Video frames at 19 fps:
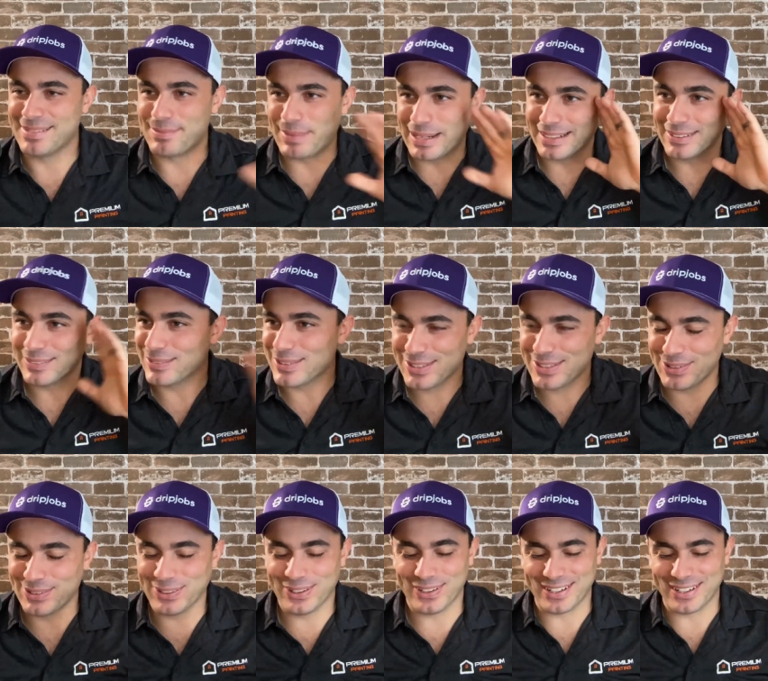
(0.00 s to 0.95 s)
like, what's
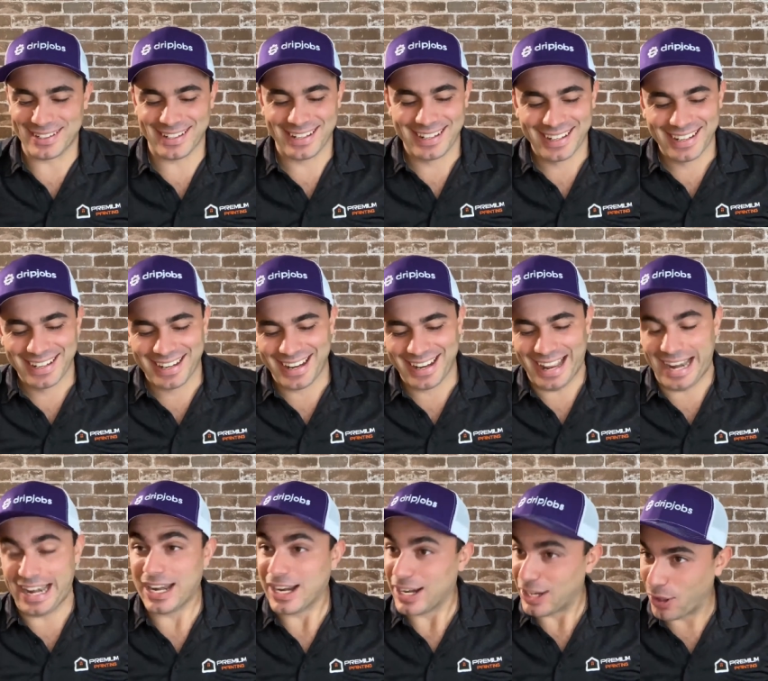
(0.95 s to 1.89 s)
going on?
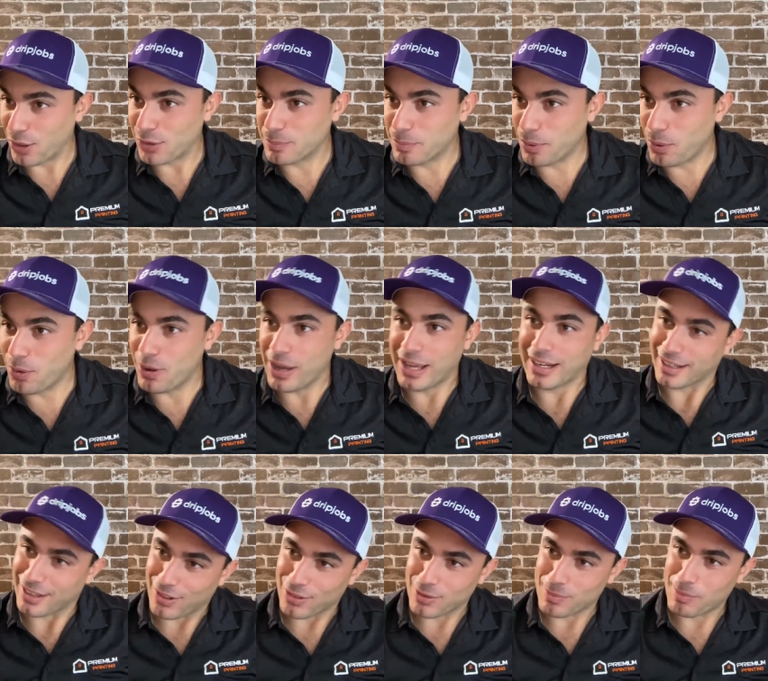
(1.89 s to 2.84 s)
And then another bolt and
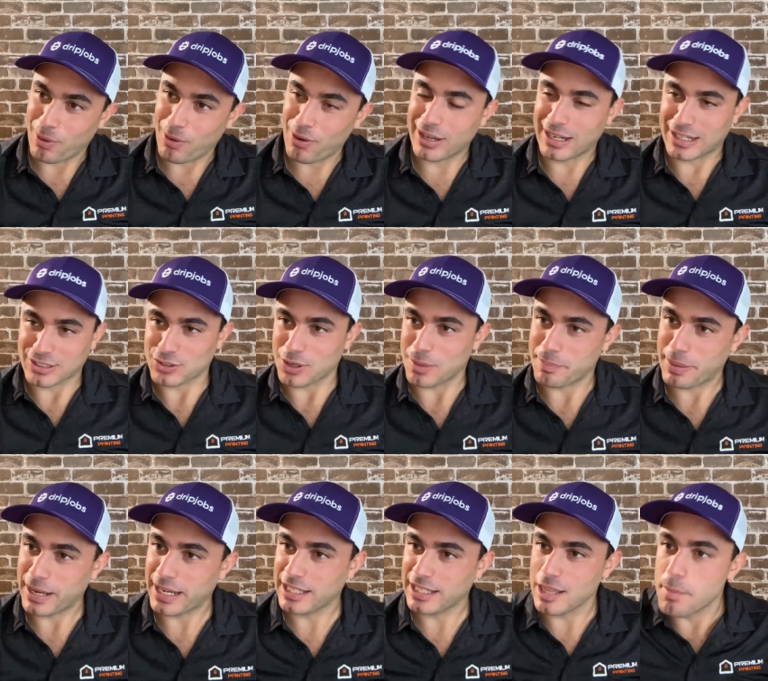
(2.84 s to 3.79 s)
another bolt, and I start
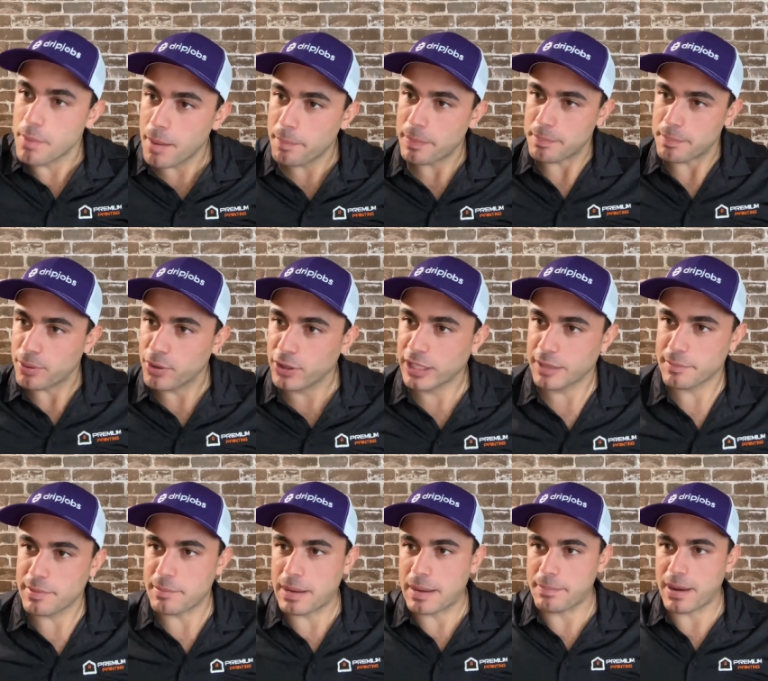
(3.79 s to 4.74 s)
picking them up and putting
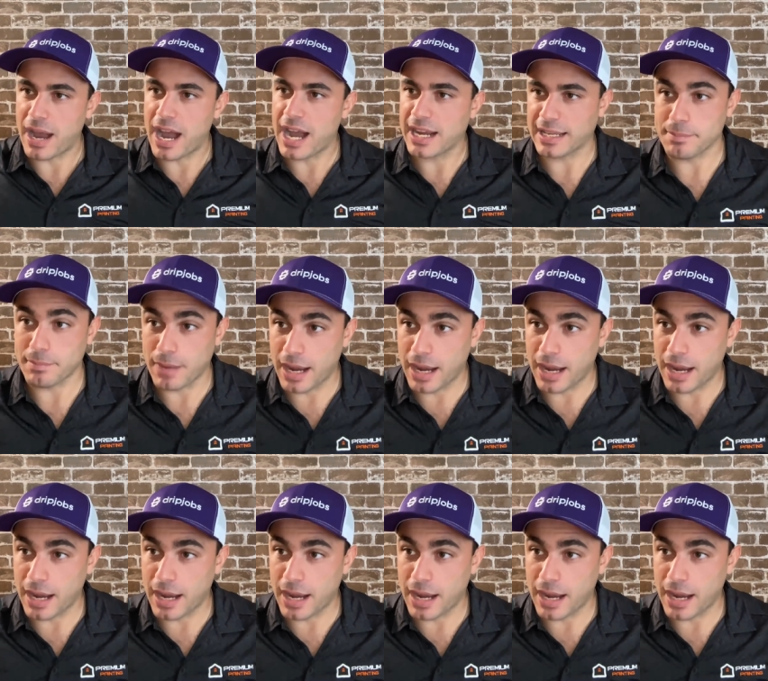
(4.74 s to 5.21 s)
them in my pocket.